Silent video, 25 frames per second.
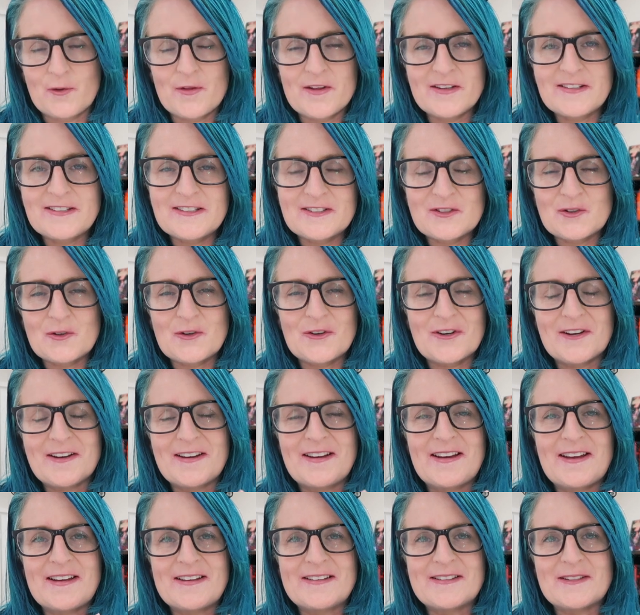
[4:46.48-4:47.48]
So this
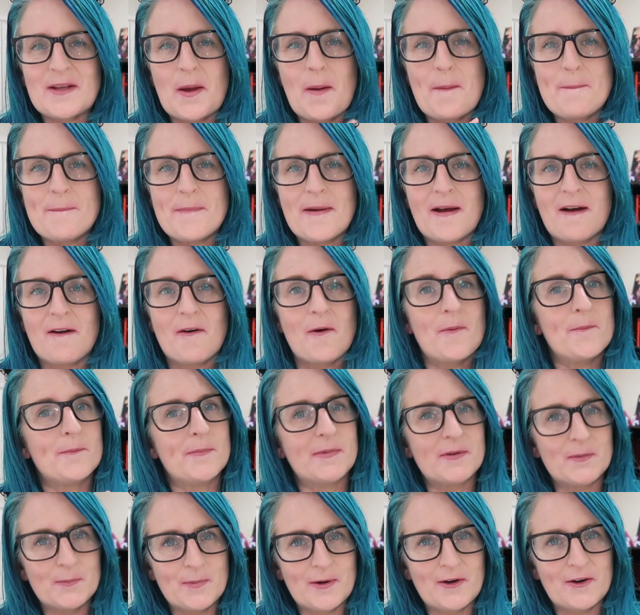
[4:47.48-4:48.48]
story is about
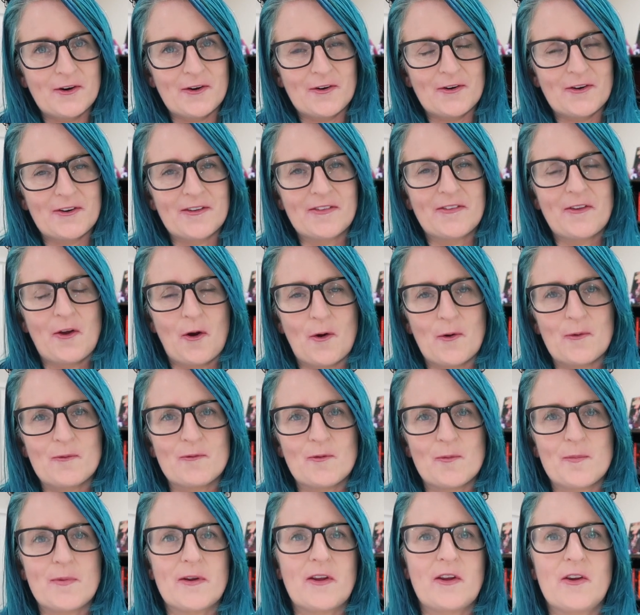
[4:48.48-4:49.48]
Miss Peregrine's home
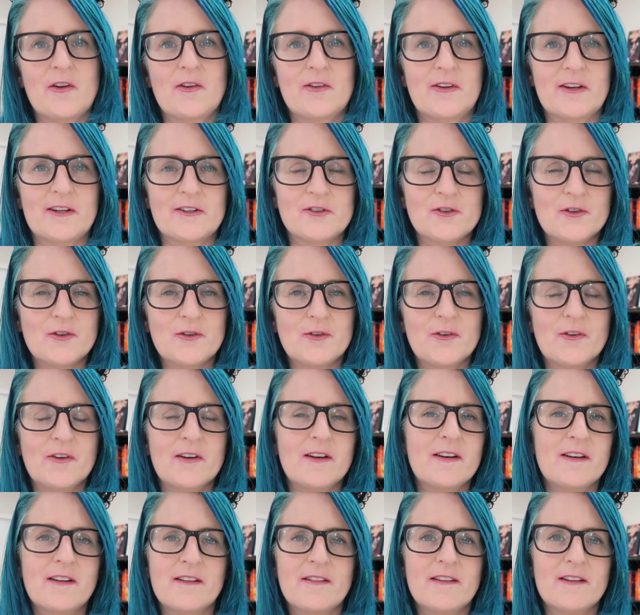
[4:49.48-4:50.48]
for peculiar
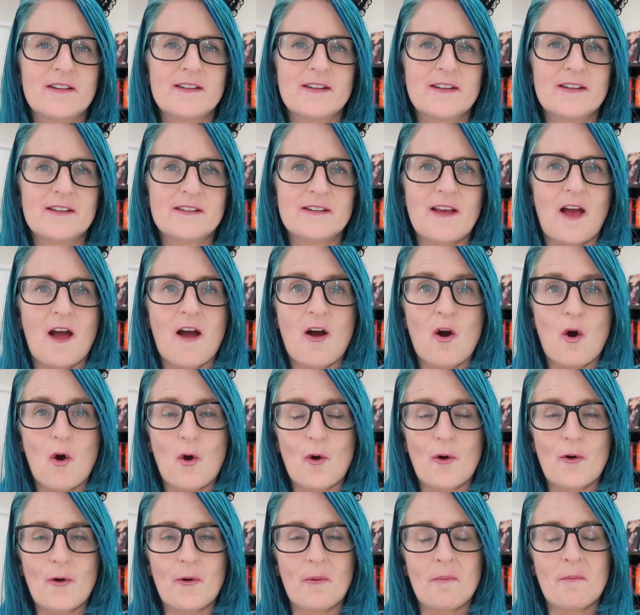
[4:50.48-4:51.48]
children. This is a
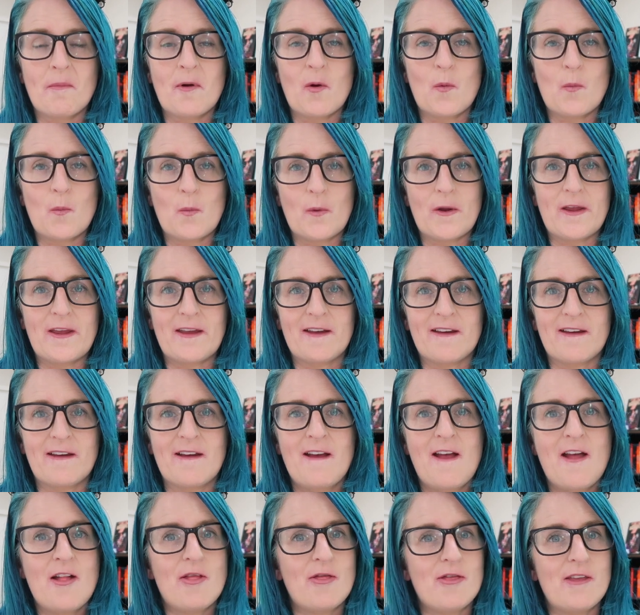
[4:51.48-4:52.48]
home where
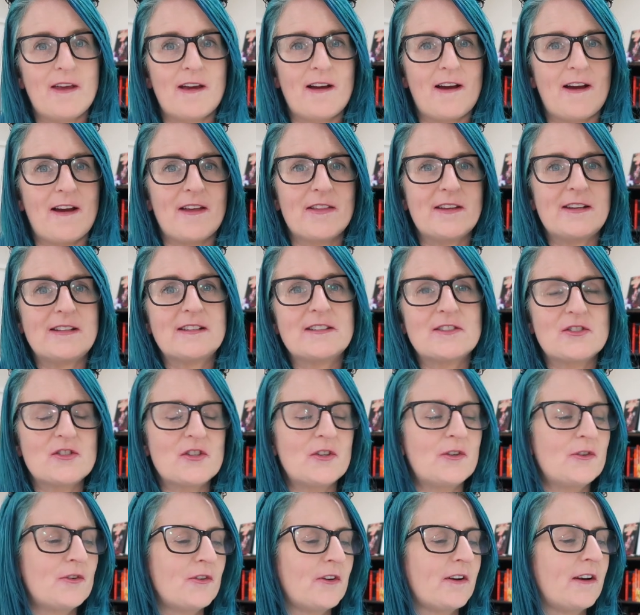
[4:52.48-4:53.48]
there are these
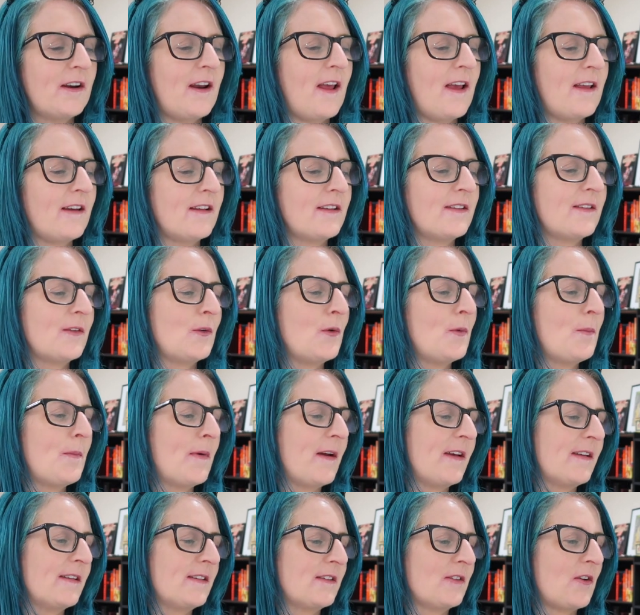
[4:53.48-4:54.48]
children and it's all
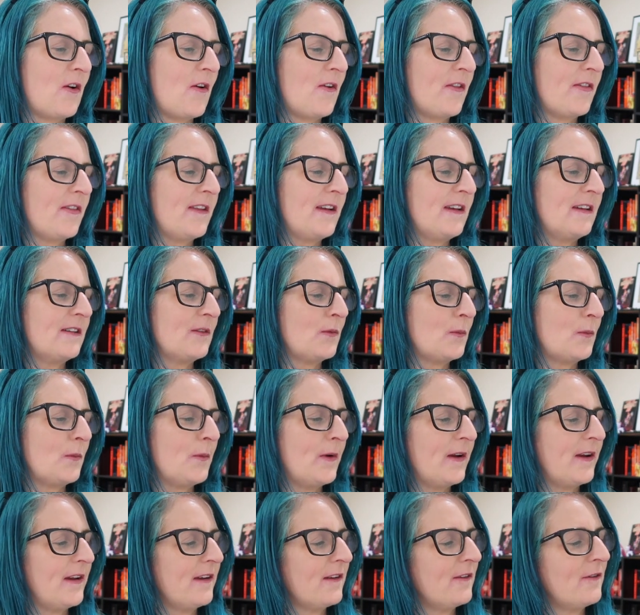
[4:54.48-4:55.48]
based on these
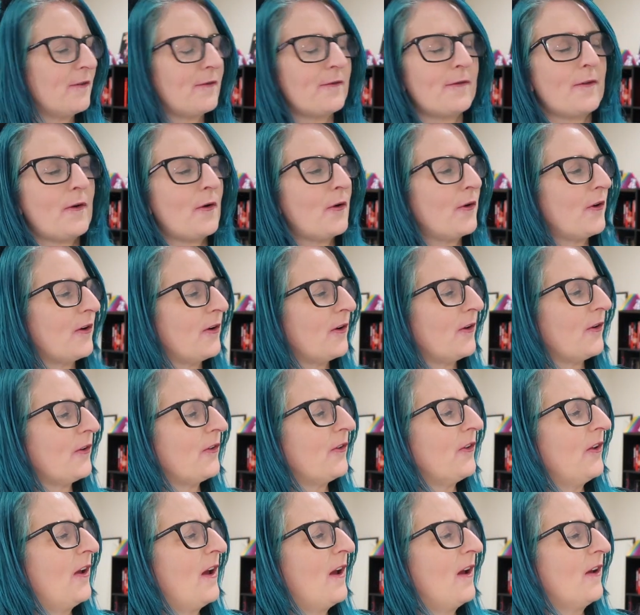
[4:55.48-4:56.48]
weird
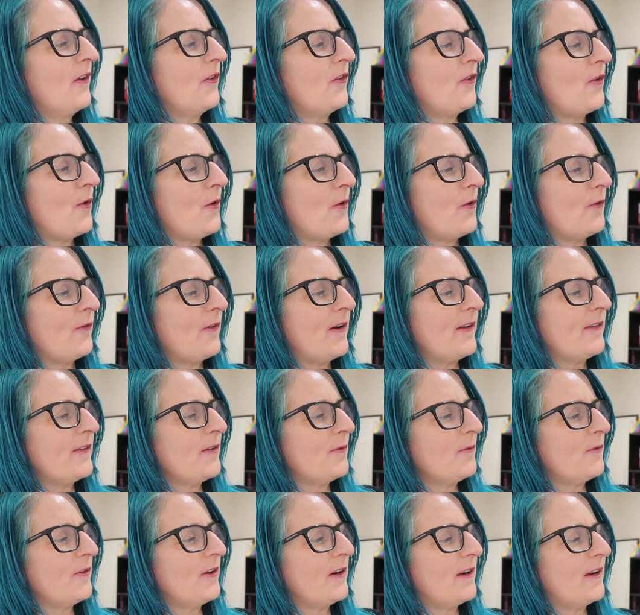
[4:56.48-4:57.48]
photos so
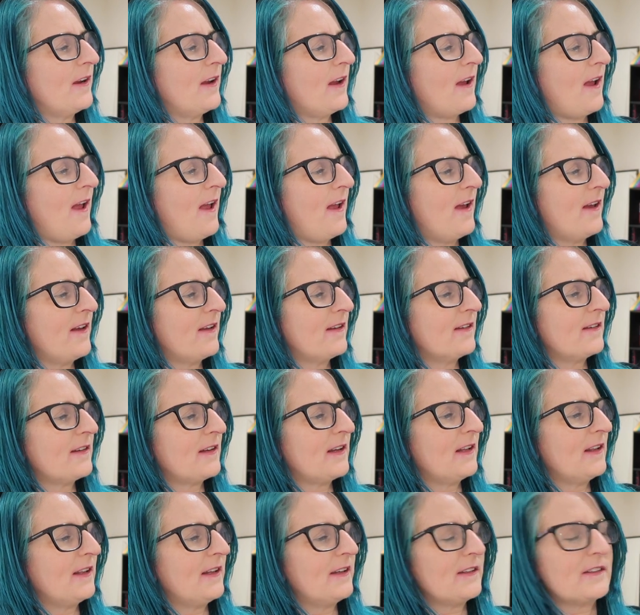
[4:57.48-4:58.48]
Ransom Riggs has
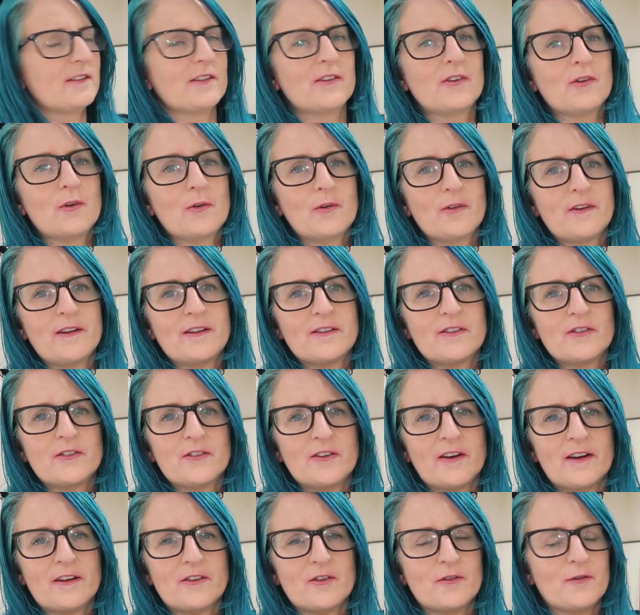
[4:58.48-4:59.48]
collected all these
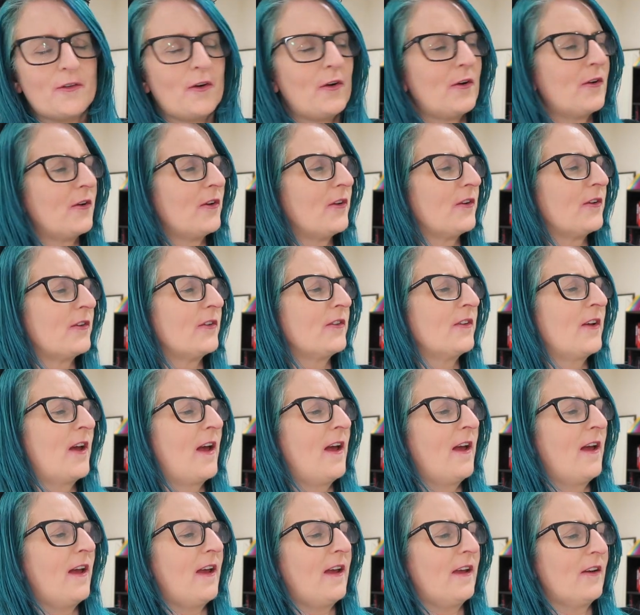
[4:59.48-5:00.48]
strange photos
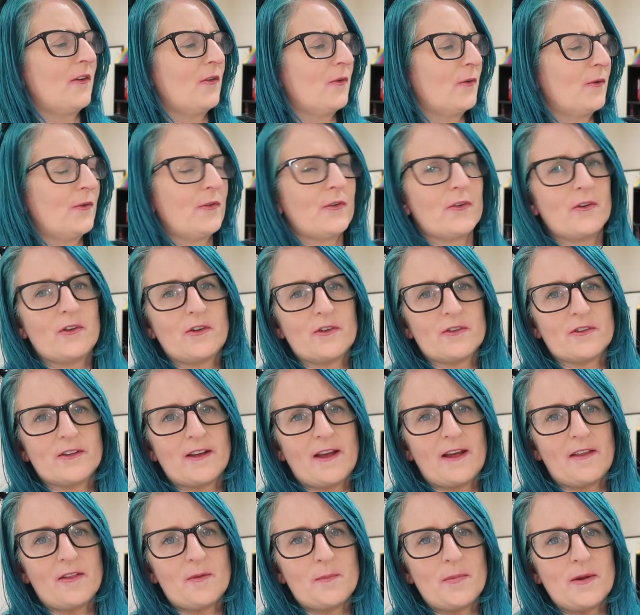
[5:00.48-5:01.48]
and also looked at
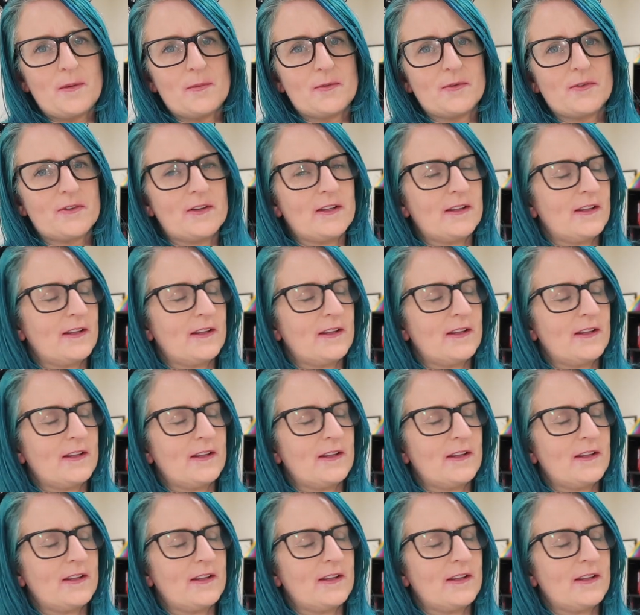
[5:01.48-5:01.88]
other people's